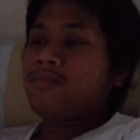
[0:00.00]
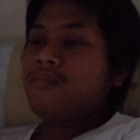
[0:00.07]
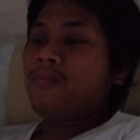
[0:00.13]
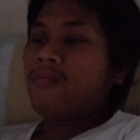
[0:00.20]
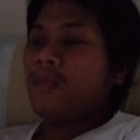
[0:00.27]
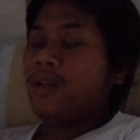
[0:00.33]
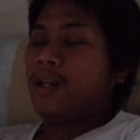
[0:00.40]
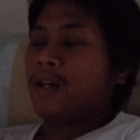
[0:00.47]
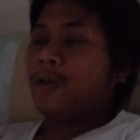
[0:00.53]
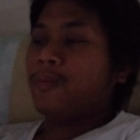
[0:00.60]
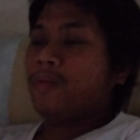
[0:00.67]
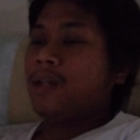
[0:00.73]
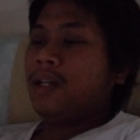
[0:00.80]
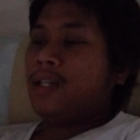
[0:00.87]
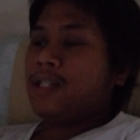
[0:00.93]
You know,
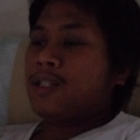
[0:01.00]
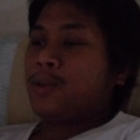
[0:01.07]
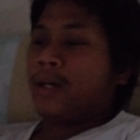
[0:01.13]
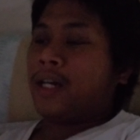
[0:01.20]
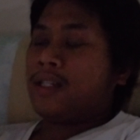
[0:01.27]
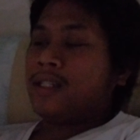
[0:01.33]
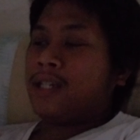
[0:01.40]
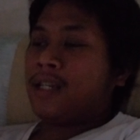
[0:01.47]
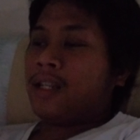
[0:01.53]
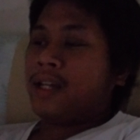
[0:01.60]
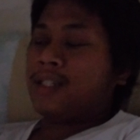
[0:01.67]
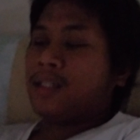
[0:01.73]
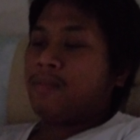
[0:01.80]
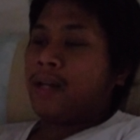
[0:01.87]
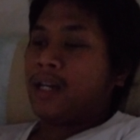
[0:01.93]
so I had to get like
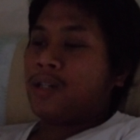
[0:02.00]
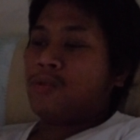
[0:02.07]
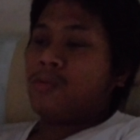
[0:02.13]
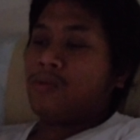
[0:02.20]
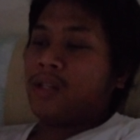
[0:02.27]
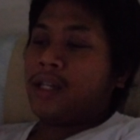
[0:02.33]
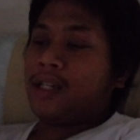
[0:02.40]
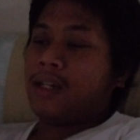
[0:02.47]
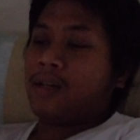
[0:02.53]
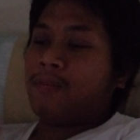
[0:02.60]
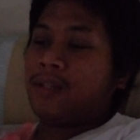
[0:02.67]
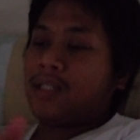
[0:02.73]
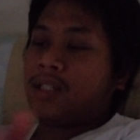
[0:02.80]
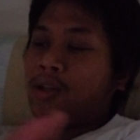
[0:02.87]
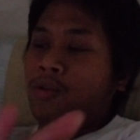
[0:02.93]
some actual like
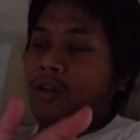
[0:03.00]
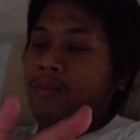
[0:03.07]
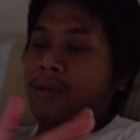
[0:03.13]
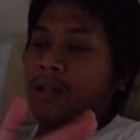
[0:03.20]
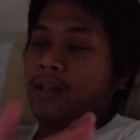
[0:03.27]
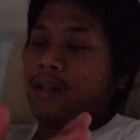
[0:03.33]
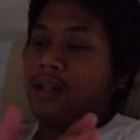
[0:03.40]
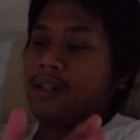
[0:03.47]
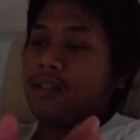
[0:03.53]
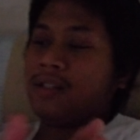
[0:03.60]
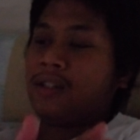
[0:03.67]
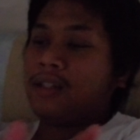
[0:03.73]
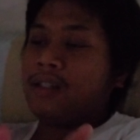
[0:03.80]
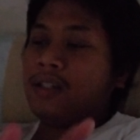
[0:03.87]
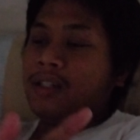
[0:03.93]
steroid medication
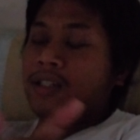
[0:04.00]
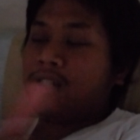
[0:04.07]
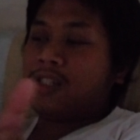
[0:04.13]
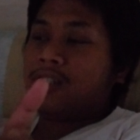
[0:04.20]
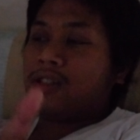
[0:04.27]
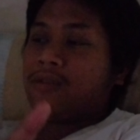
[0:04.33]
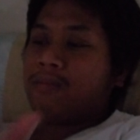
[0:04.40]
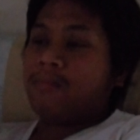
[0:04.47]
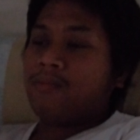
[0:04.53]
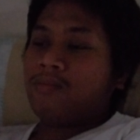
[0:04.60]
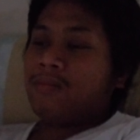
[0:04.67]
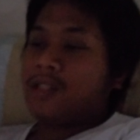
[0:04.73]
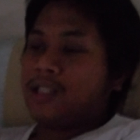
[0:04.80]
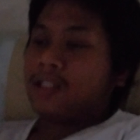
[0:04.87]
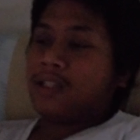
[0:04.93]
just to
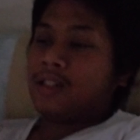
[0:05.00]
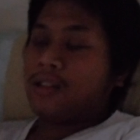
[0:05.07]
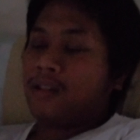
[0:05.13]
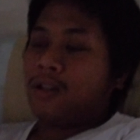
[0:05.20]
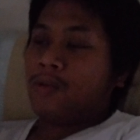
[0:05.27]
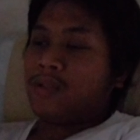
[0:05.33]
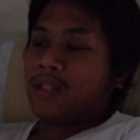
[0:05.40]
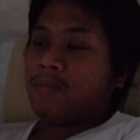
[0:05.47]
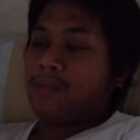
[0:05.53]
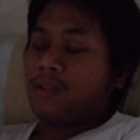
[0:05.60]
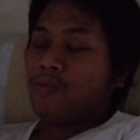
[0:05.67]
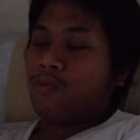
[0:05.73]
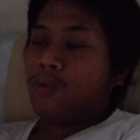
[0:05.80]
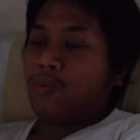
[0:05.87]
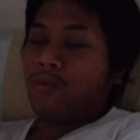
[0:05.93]
close up the
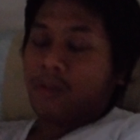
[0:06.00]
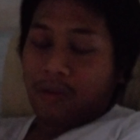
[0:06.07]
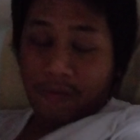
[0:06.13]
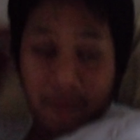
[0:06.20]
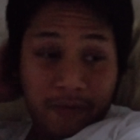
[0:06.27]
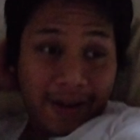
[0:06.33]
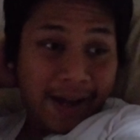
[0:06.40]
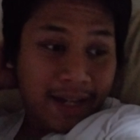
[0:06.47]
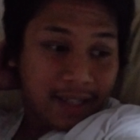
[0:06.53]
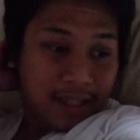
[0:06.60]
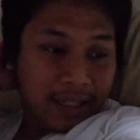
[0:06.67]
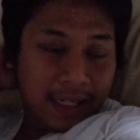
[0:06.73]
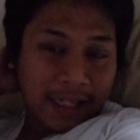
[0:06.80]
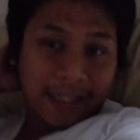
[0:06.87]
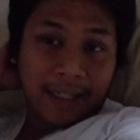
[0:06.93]
wound fast,
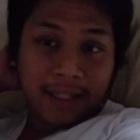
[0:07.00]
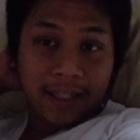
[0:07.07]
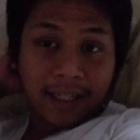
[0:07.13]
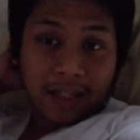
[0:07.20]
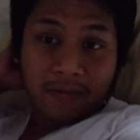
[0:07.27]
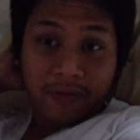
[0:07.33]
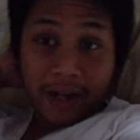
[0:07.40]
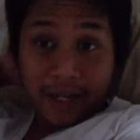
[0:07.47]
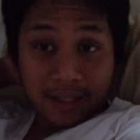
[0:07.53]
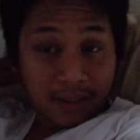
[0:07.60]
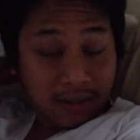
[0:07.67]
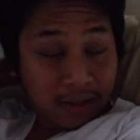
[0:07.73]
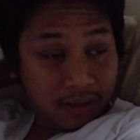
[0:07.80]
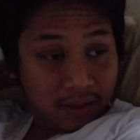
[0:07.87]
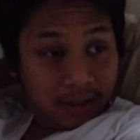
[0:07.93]
heal it
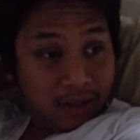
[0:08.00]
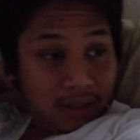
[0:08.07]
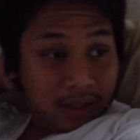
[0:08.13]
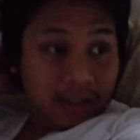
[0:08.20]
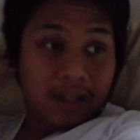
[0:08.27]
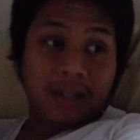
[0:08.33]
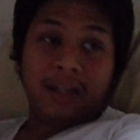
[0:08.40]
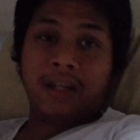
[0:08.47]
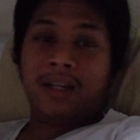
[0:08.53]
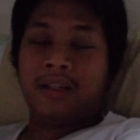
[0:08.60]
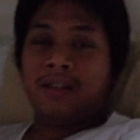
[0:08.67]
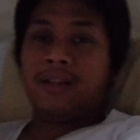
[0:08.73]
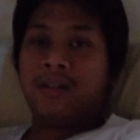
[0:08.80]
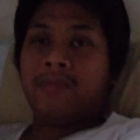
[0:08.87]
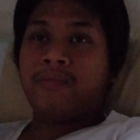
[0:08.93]
faster, and
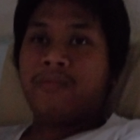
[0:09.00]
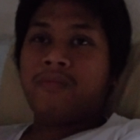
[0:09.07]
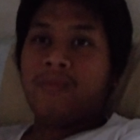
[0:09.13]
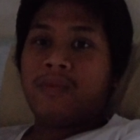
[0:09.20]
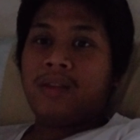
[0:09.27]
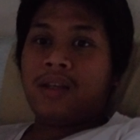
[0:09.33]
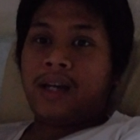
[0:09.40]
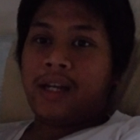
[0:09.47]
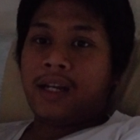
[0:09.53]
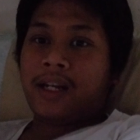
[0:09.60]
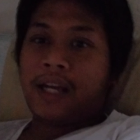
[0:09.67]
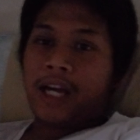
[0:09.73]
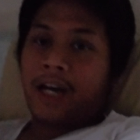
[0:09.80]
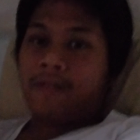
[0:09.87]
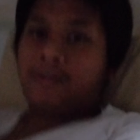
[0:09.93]
I didn't
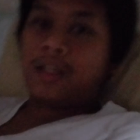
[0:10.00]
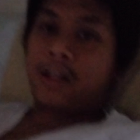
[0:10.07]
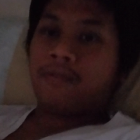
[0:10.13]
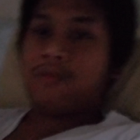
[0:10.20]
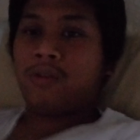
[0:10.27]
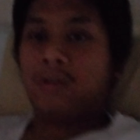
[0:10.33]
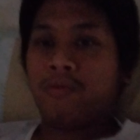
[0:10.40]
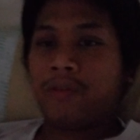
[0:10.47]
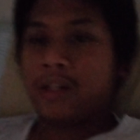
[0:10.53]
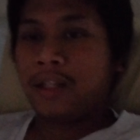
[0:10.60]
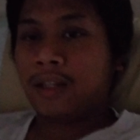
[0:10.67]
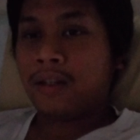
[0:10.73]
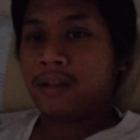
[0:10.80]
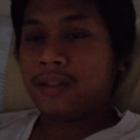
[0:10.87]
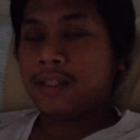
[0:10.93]
have that for a really
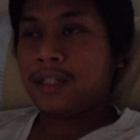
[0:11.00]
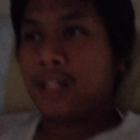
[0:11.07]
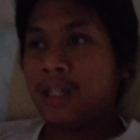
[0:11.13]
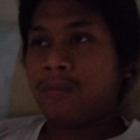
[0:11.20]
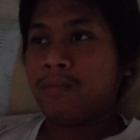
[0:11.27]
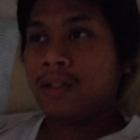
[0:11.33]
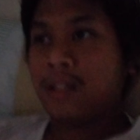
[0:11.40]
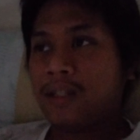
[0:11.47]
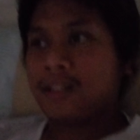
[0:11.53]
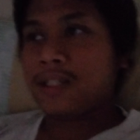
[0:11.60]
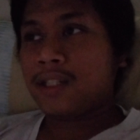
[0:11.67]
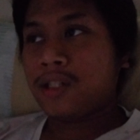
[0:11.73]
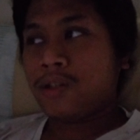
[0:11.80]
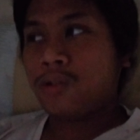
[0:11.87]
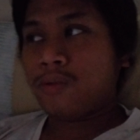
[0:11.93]
long time, and
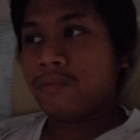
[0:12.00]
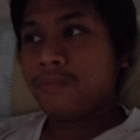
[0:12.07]
so